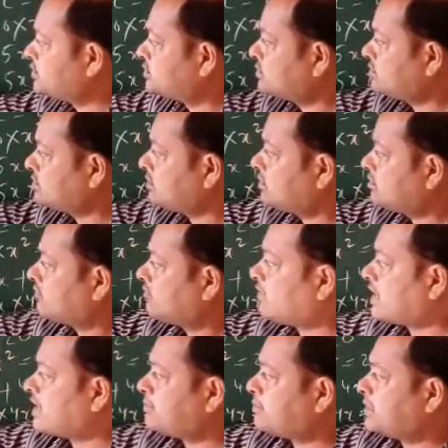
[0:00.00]
into
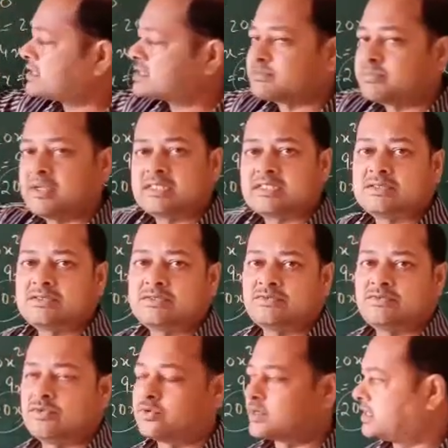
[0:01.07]
5x
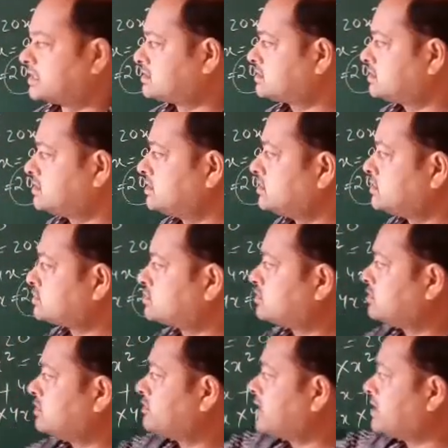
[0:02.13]
plus 4x.
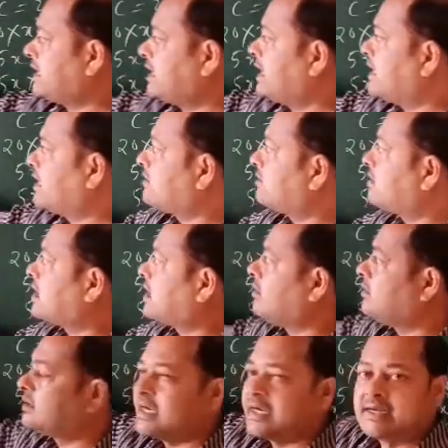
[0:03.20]
So if I add, I
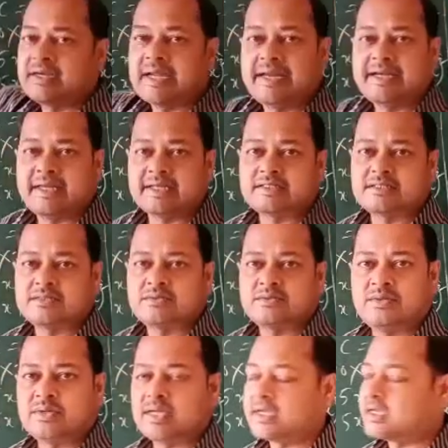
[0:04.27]
will get
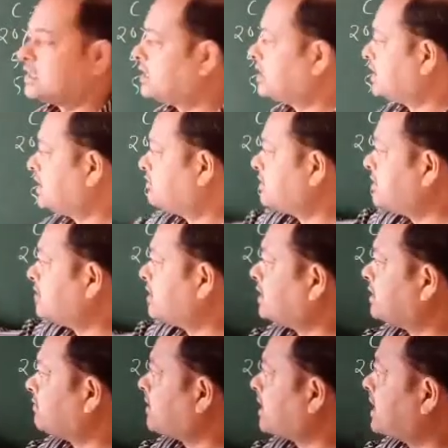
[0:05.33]
9x. Okay. If I
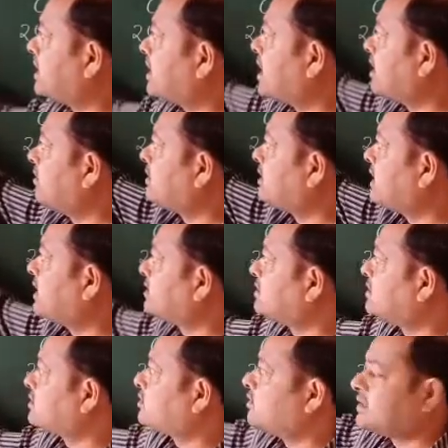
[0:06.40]
multiply, I will get
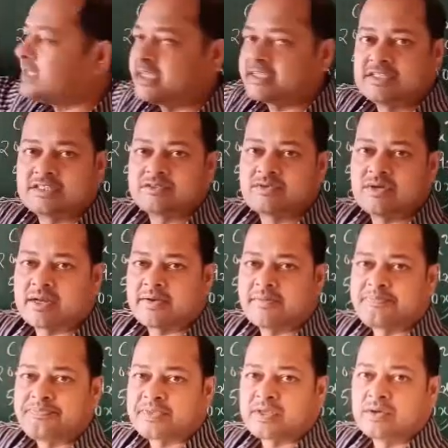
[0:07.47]
the 20x
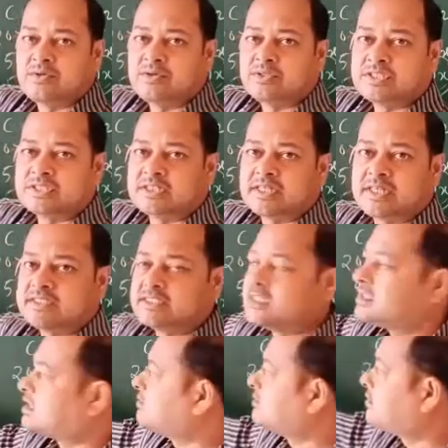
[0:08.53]
square, which is the
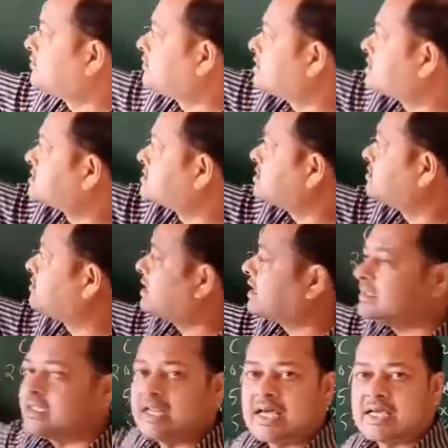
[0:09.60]
result of the first term
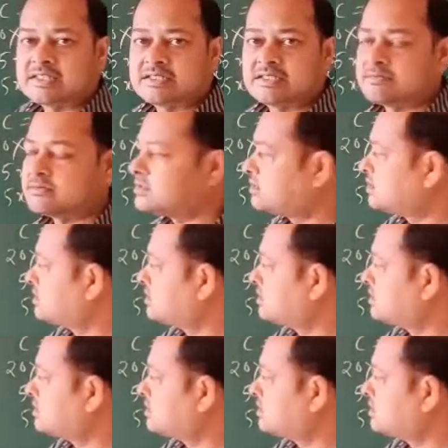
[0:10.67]
and the last term,